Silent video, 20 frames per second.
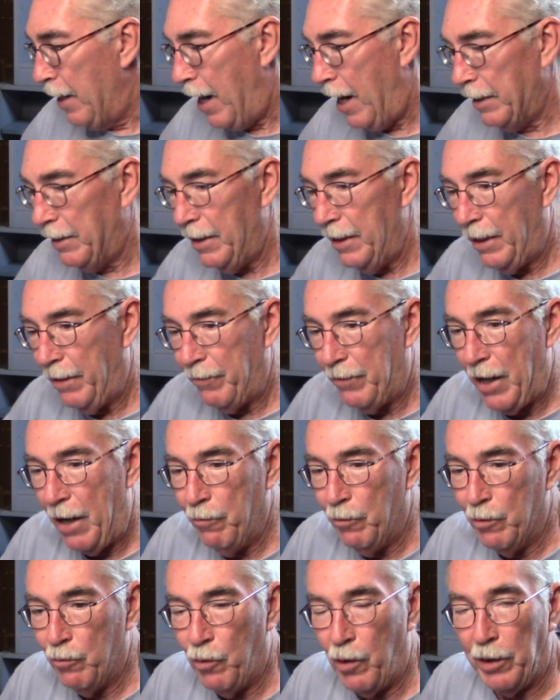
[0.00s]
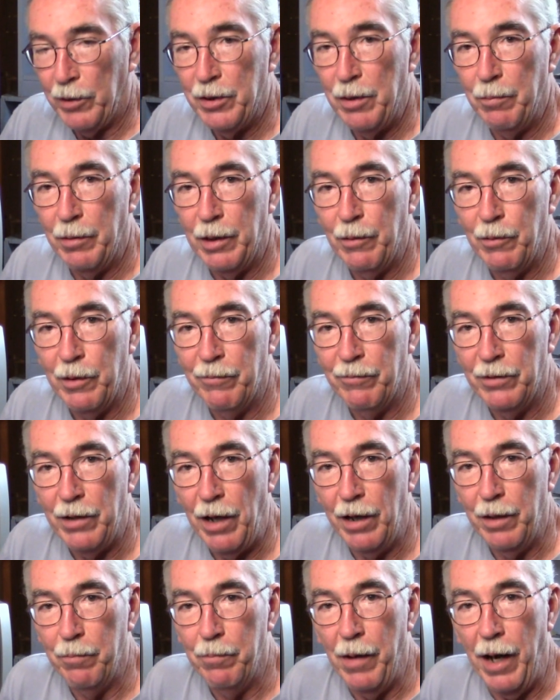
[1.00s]
I think if that would work, somebody would have
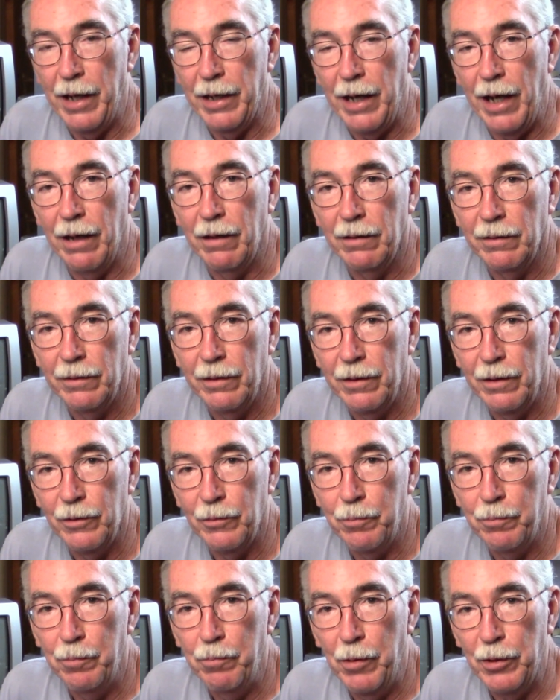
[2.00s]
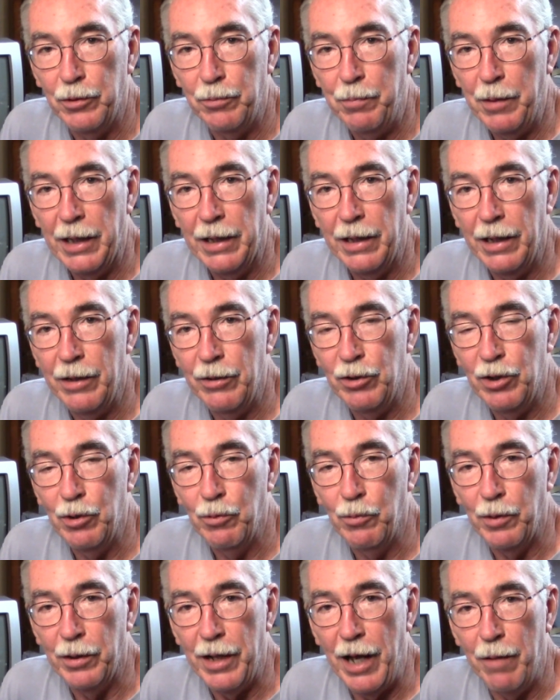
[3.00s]
done it by now. There must be an
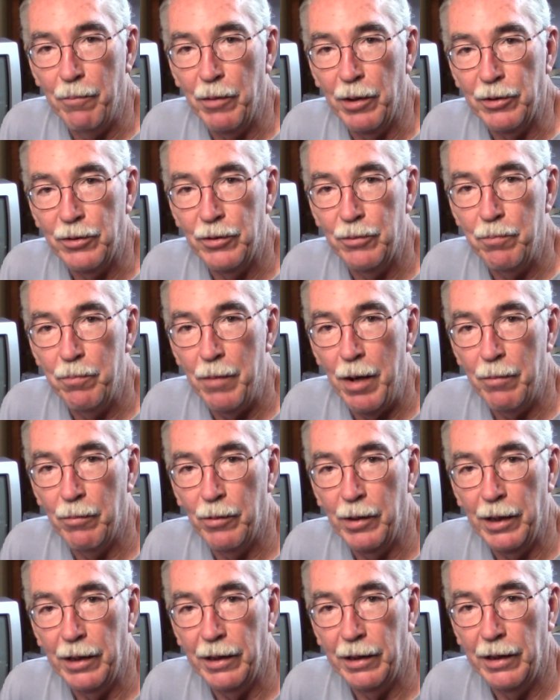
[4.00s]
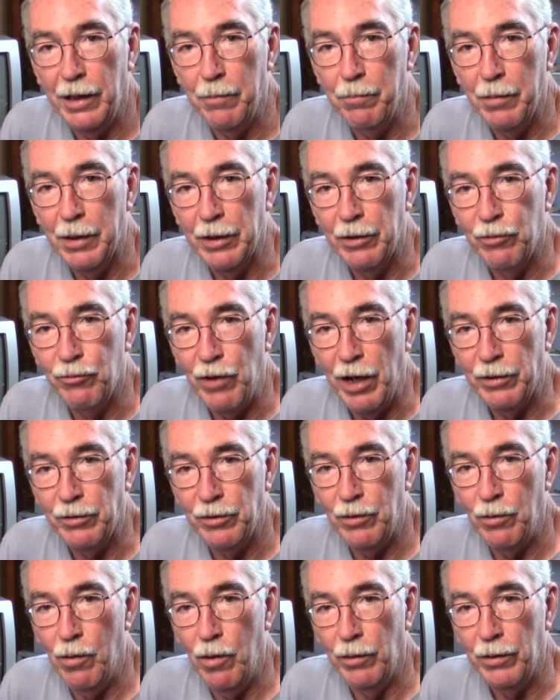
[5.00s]
issue with how much memory can be
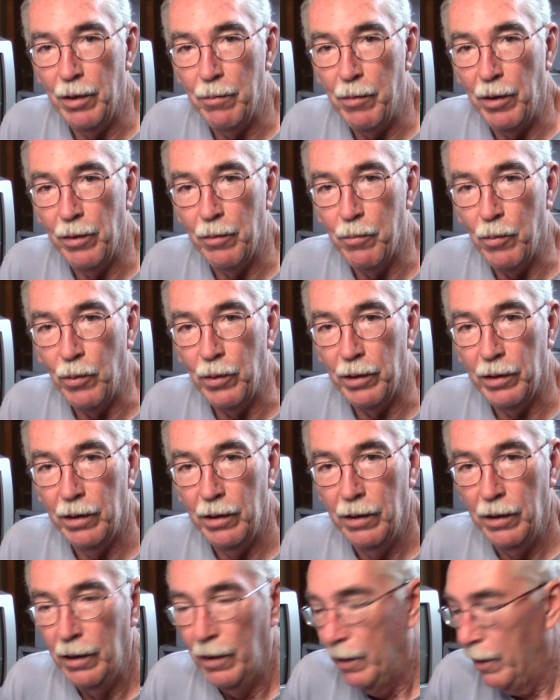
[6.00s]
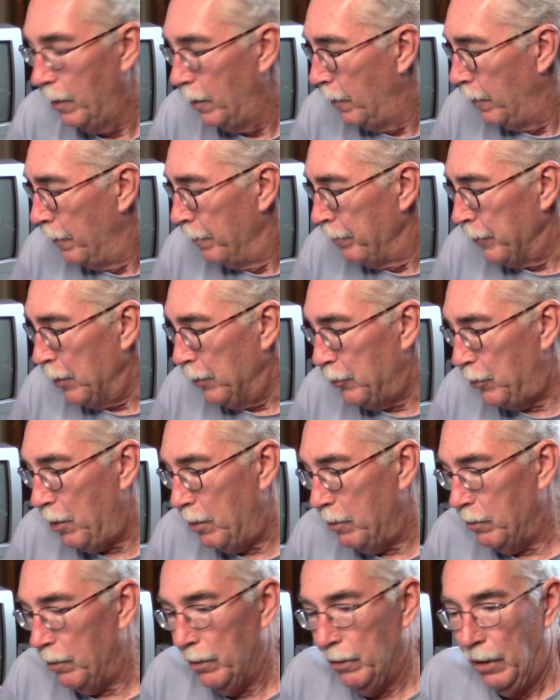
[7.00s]
addressed on the motherboard.
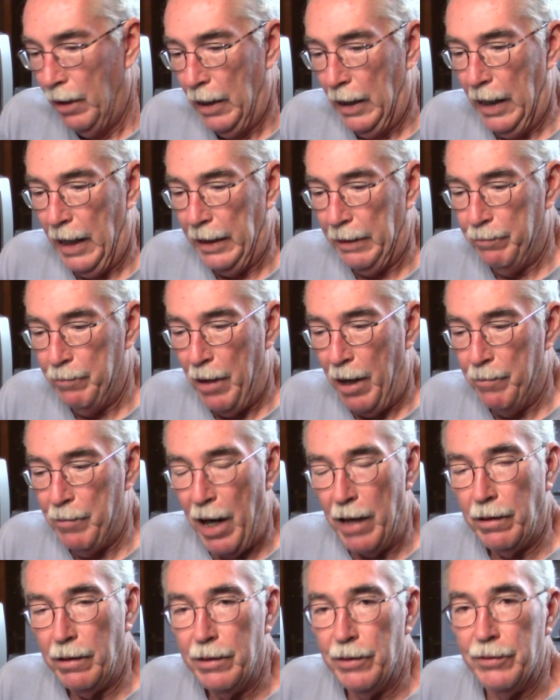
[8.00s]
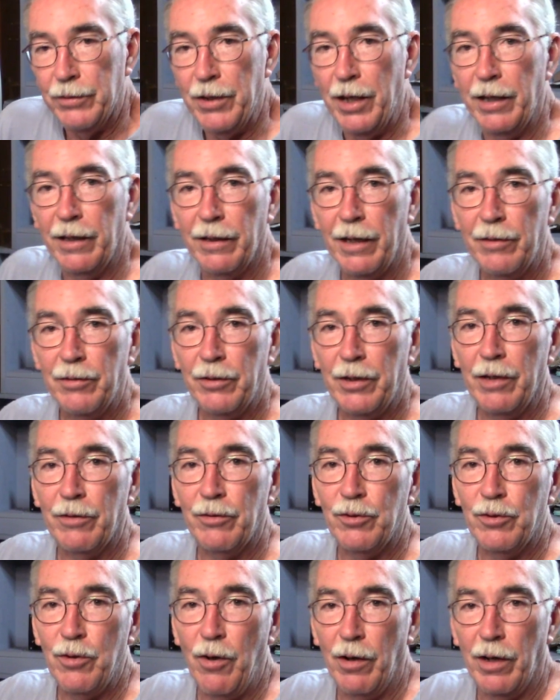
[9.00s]
So I'm not going to say let's get
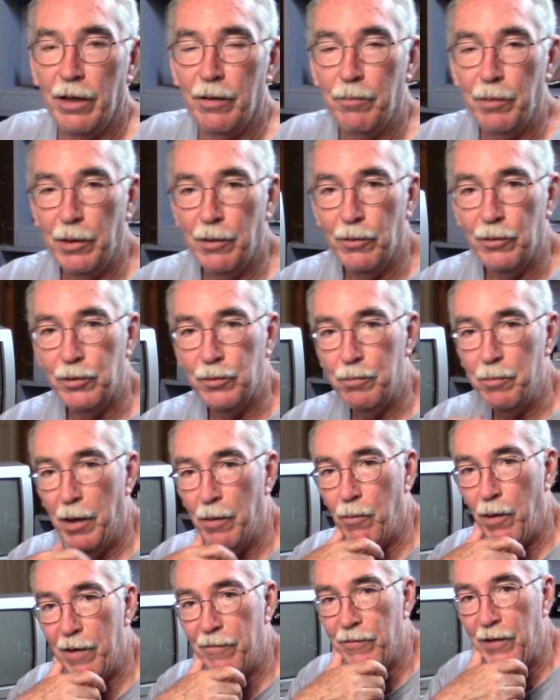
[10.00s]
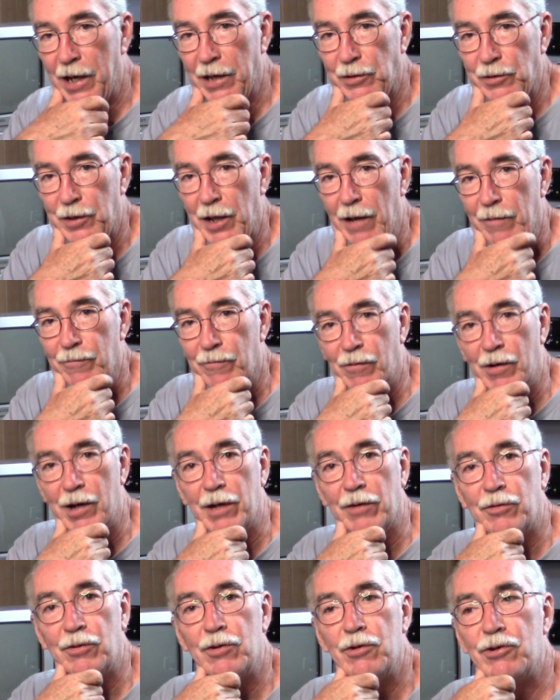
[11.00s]
started because my wife hates that
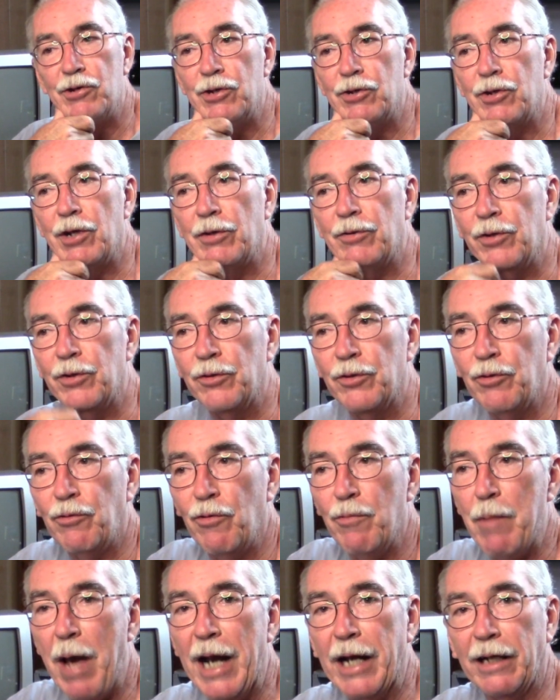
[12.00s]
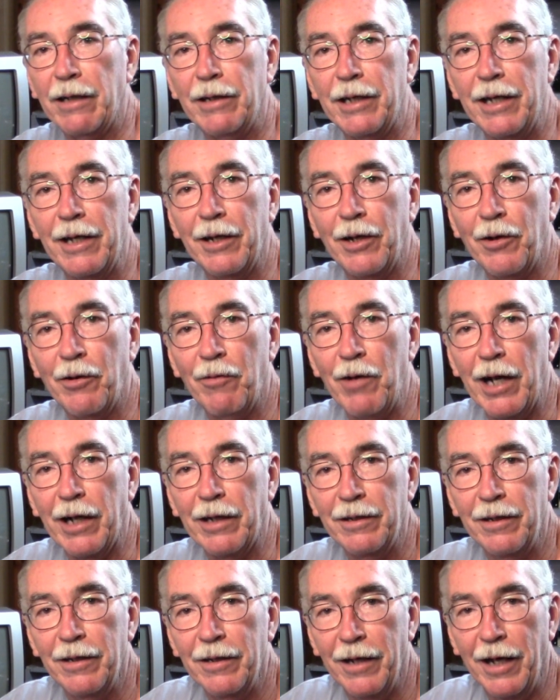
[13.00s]
phrase. She says it's grammatically
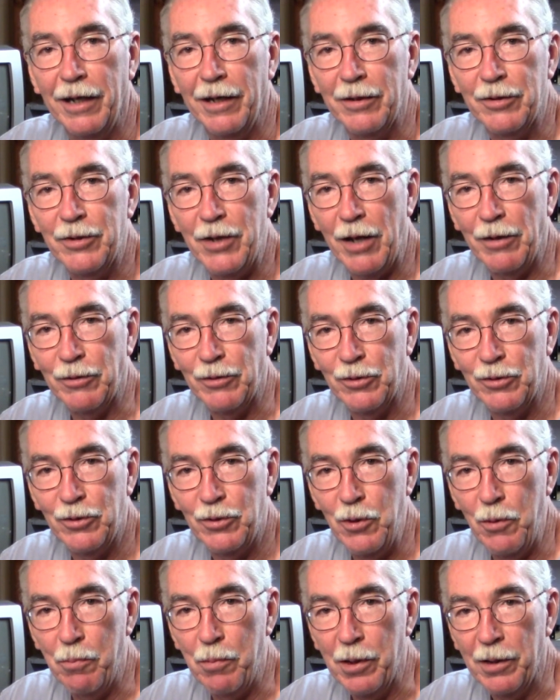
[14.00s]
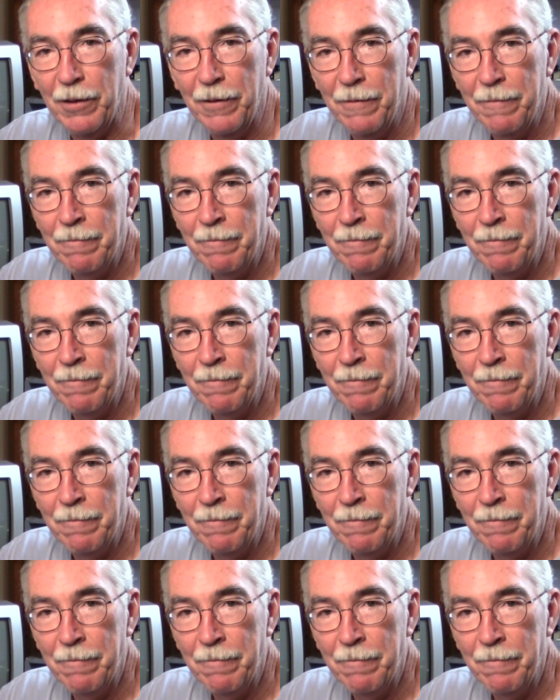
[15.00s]
incorrect and it sounds stupid.